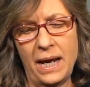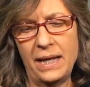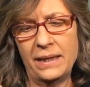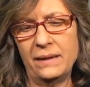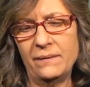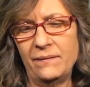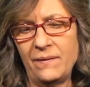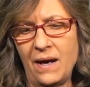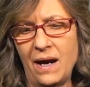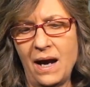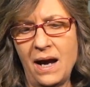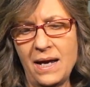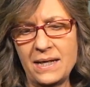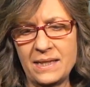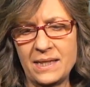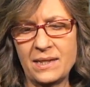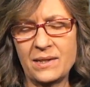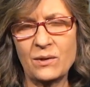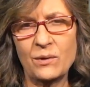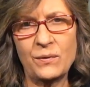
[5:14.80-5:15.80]
And if I
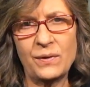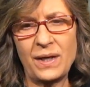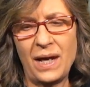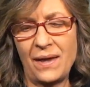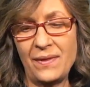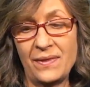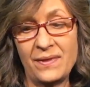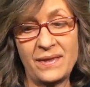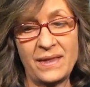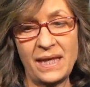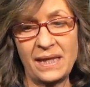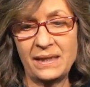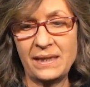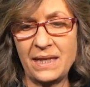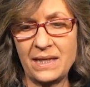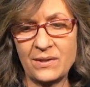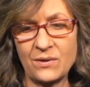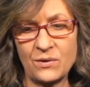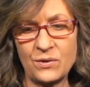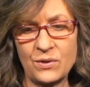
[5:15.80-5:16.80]
still think, I think
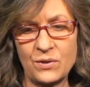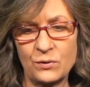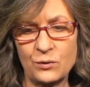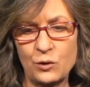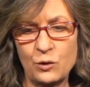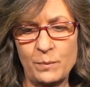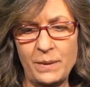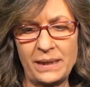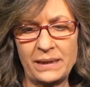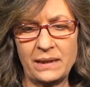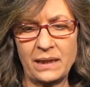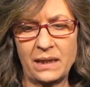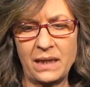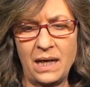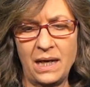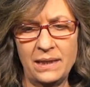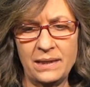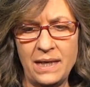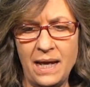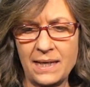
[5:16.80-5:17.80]
these are still too big, the
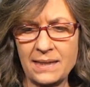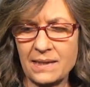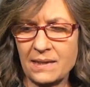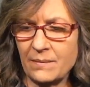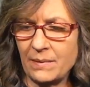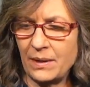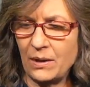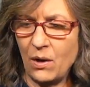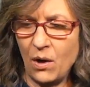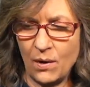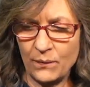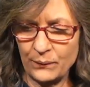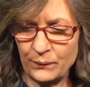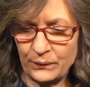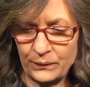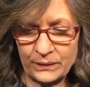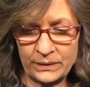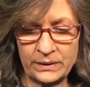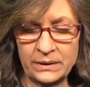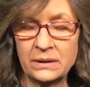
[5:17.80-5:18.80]
cut has to be
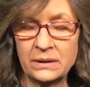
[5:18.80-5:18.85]
off.